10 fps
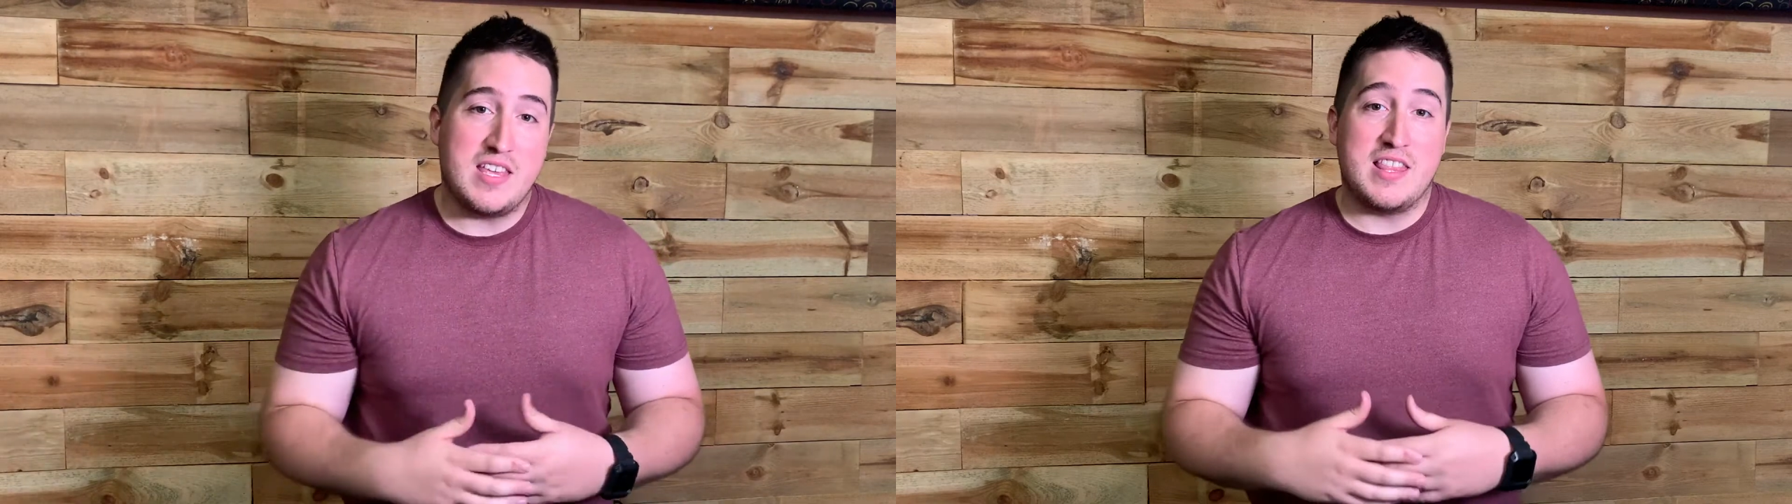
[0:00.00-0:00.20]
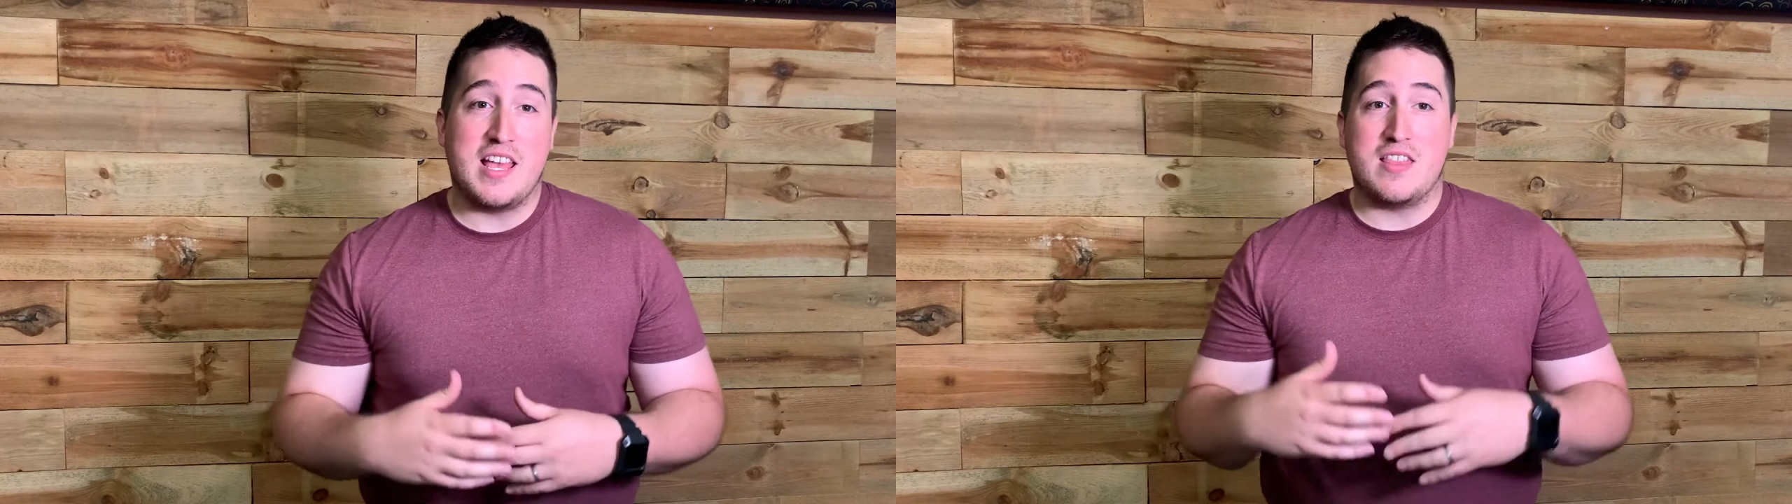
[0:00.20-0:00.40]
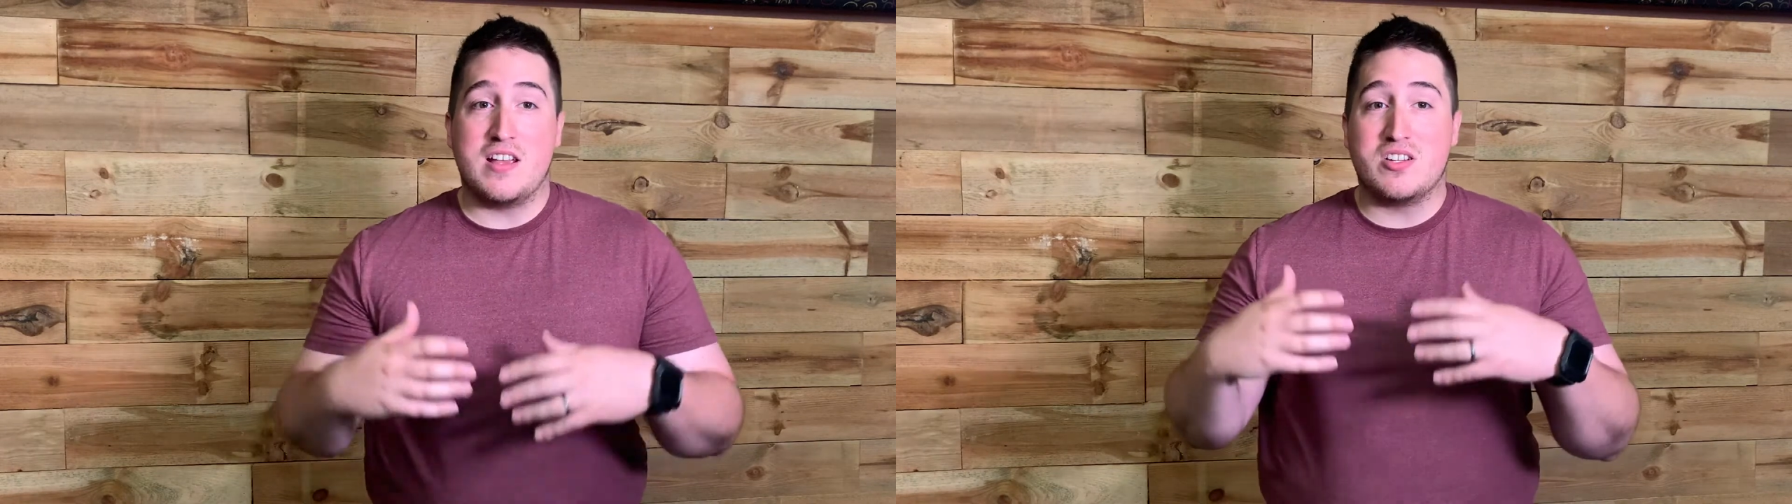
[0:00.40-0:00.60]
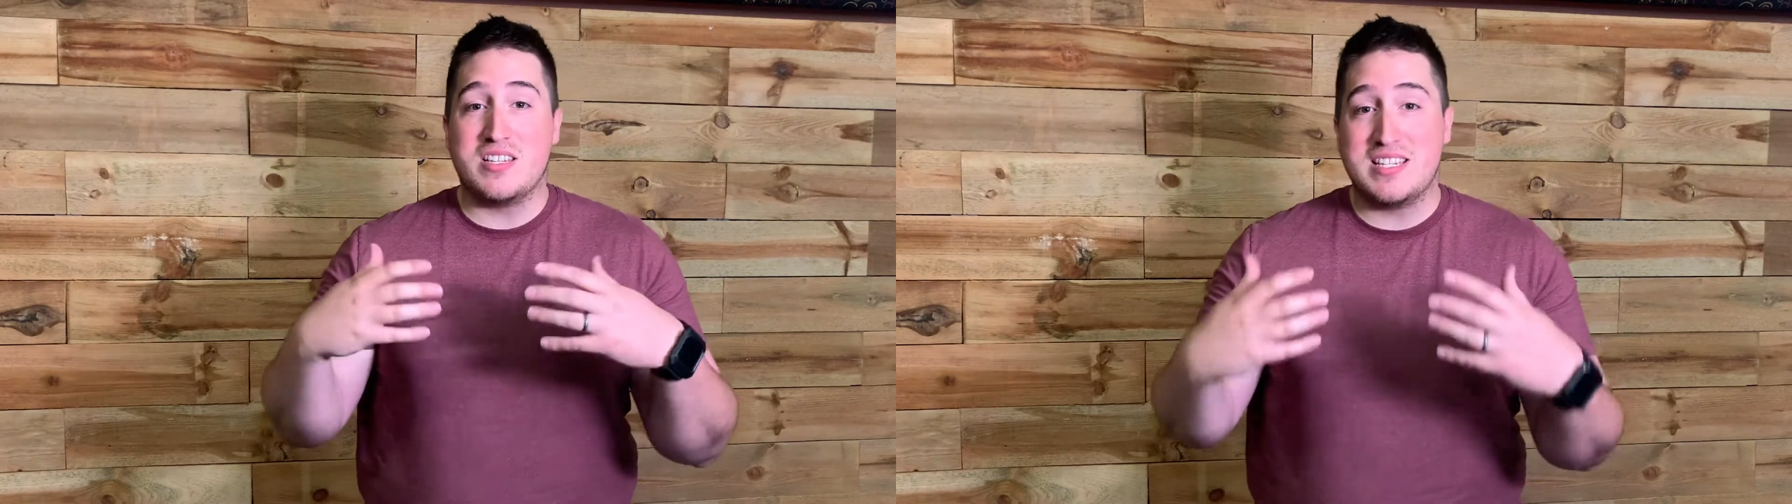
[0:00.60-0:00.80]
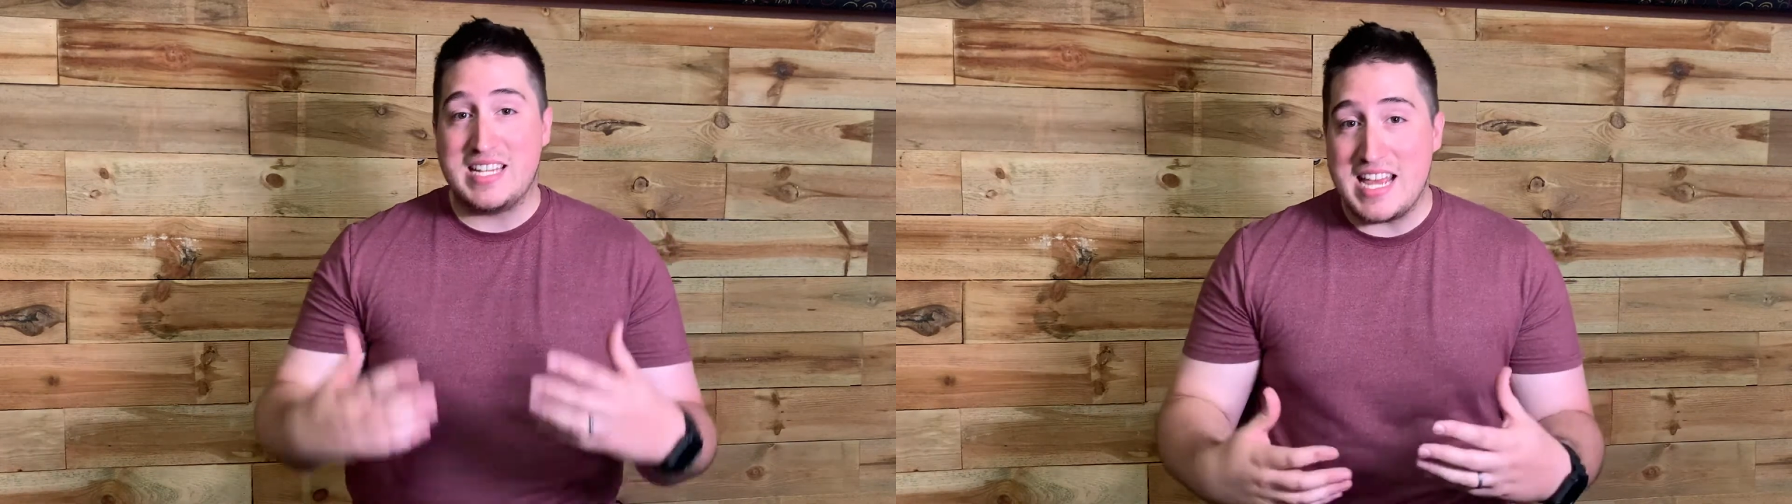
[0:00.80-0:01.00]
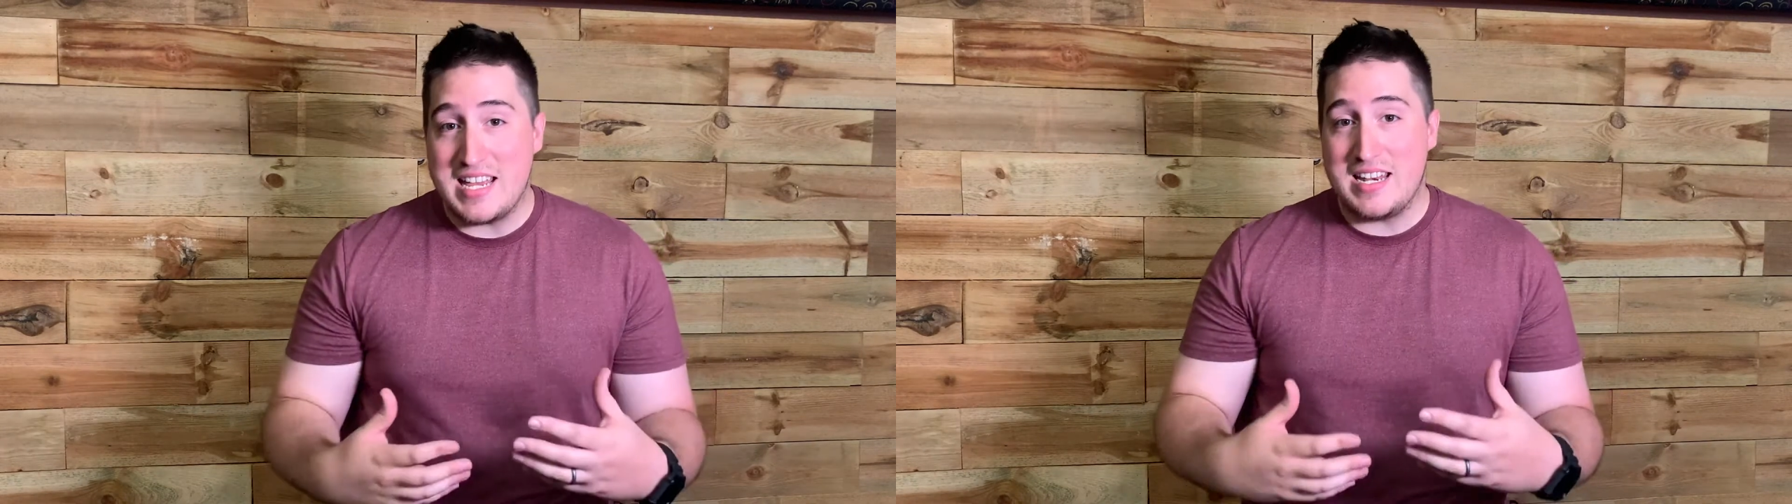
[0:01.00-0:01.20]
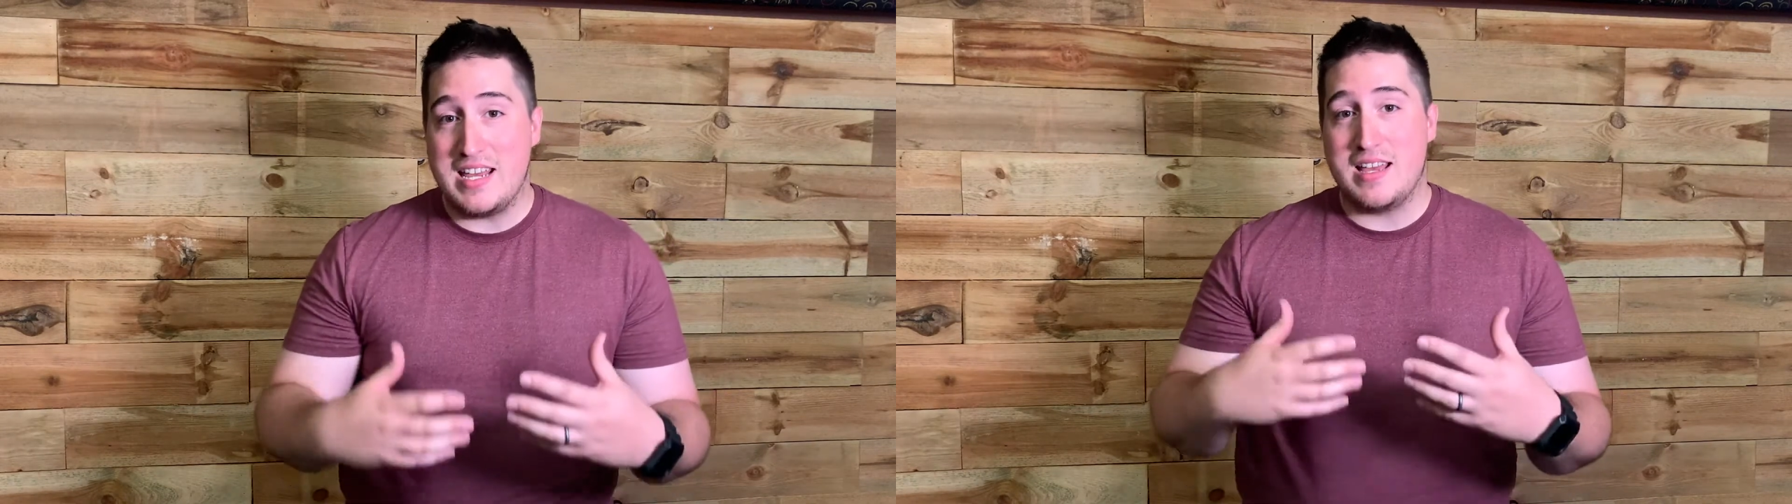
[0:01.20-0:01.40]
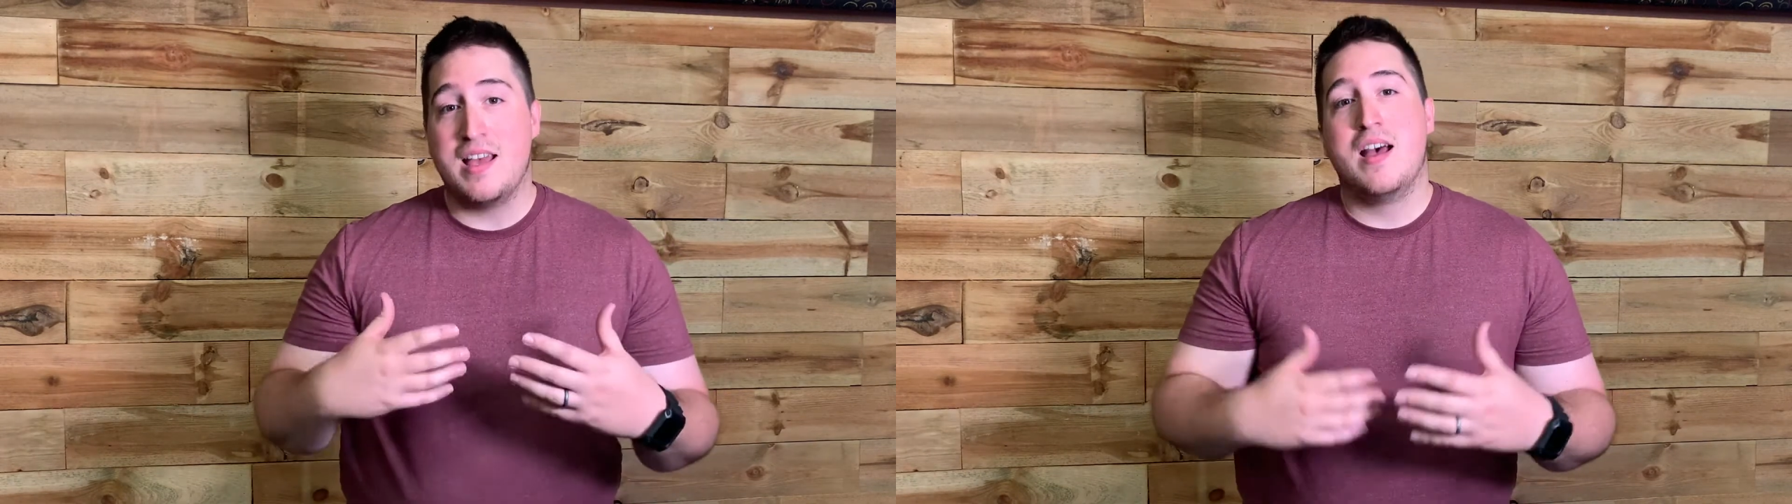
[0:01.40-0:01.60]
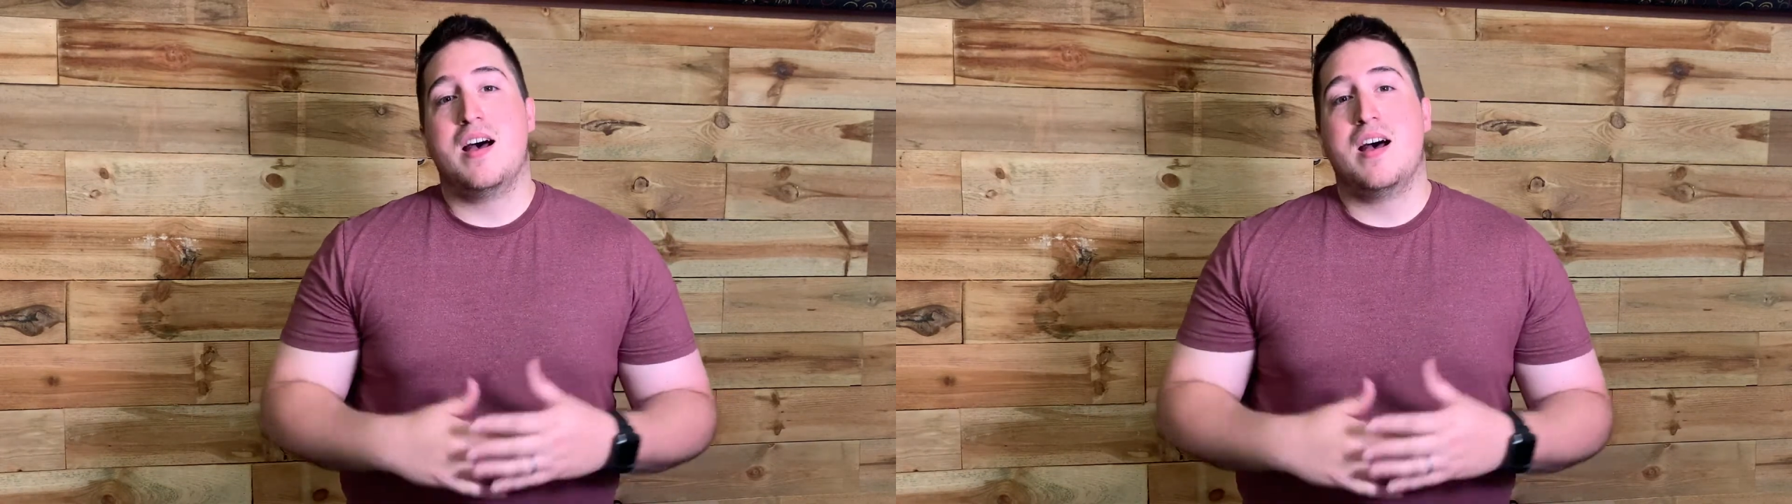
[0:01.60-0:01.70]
and that they're standing